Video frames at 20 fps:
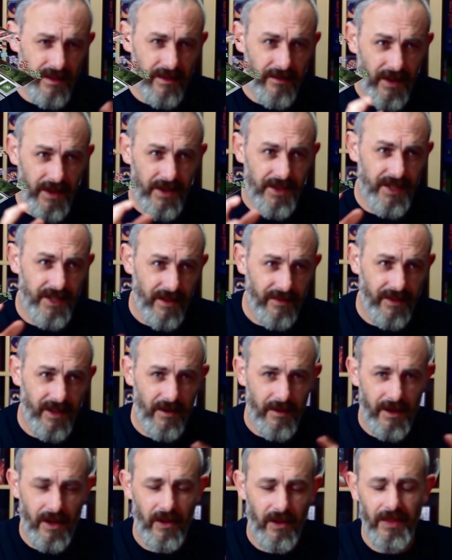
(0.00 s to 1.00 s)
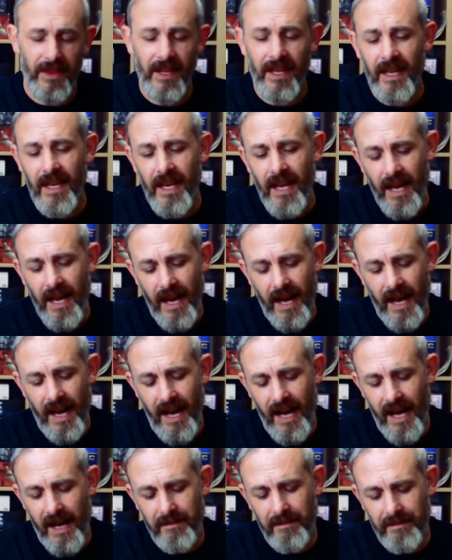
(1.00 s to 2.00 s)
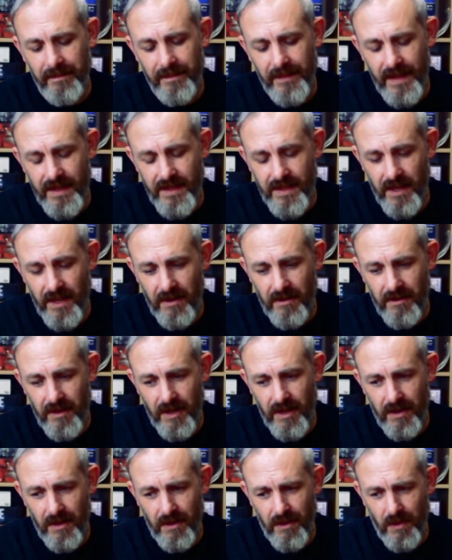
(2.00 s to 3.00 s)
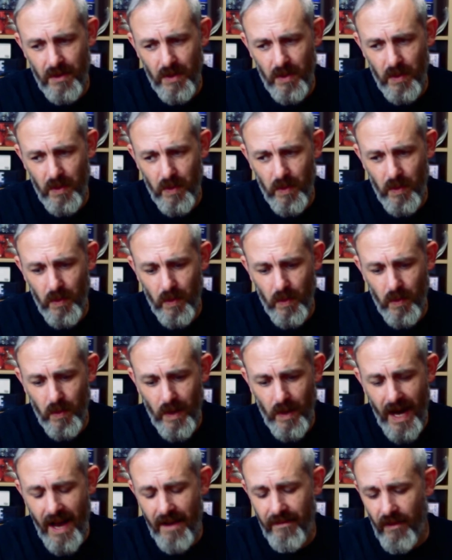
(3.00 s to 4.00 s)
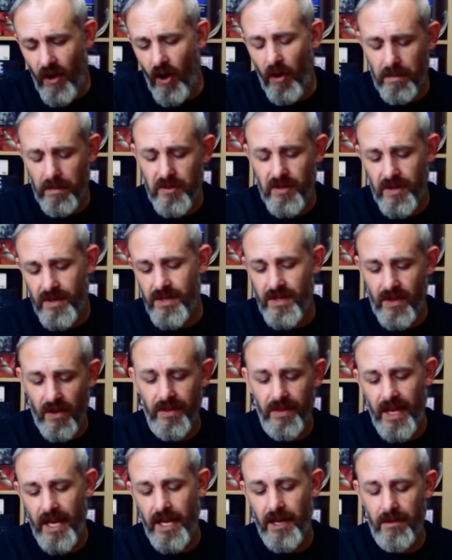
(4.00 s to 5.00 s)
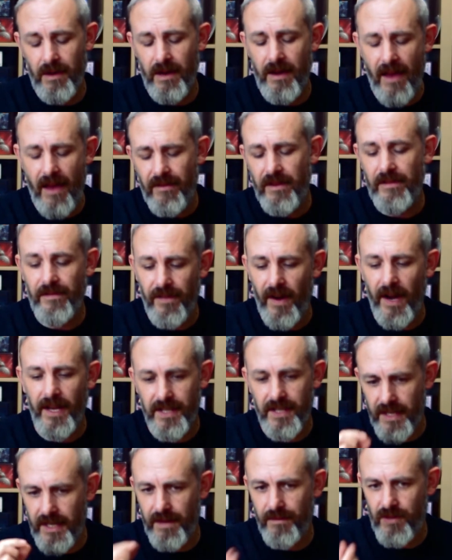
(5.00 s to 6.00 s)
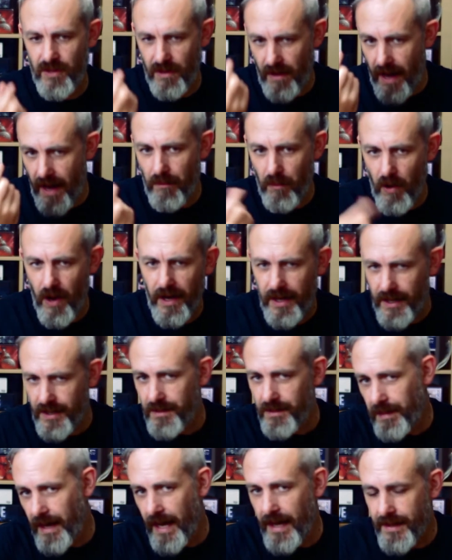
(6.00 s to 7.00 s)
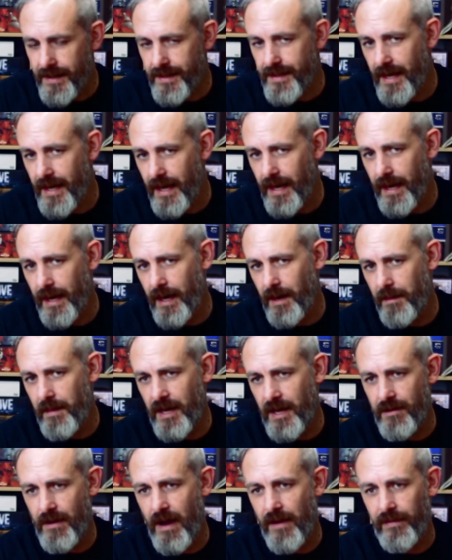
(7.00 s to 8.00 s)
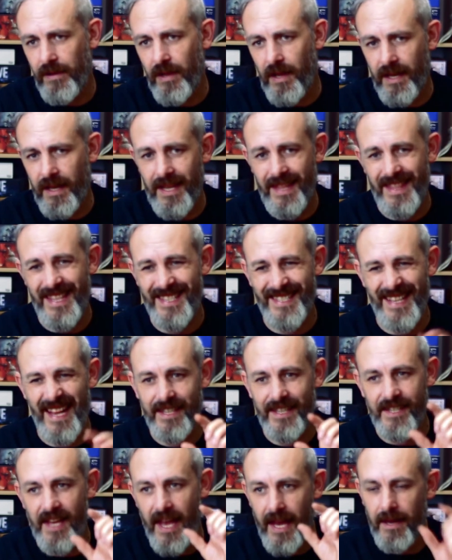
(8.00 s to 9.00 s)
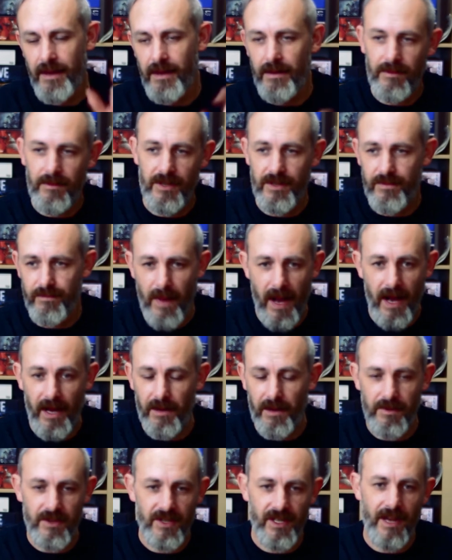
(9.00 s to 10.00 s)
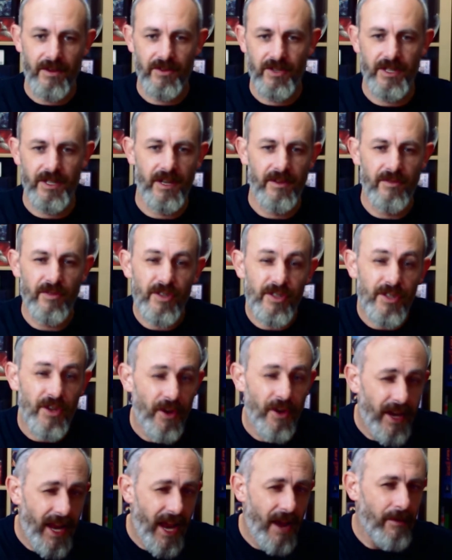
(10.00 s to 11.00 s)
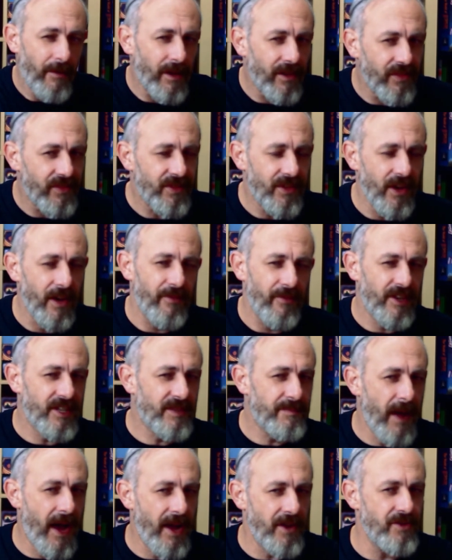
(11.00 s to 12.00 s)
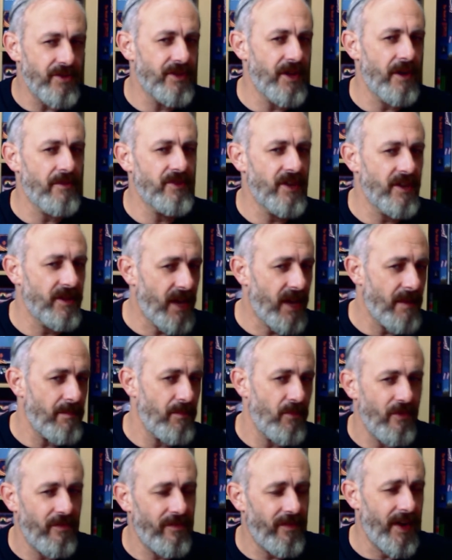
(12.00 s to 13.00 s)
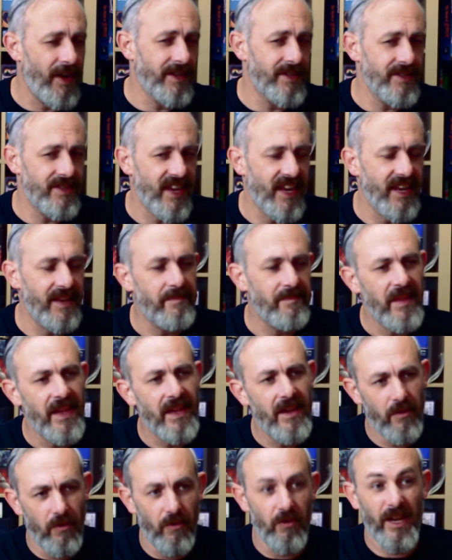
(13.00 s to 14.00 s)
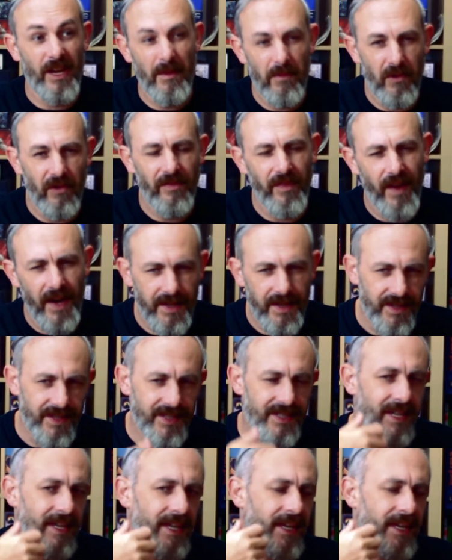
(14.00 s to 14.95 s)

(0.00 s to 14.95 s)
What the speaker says: of other stuff going on. So you have options on there. Every fighter gives you a worker to place, and you have like the sensei marker, which allows you to go to certain areas to either expand your dojo to get more fighters in, or get more fighters,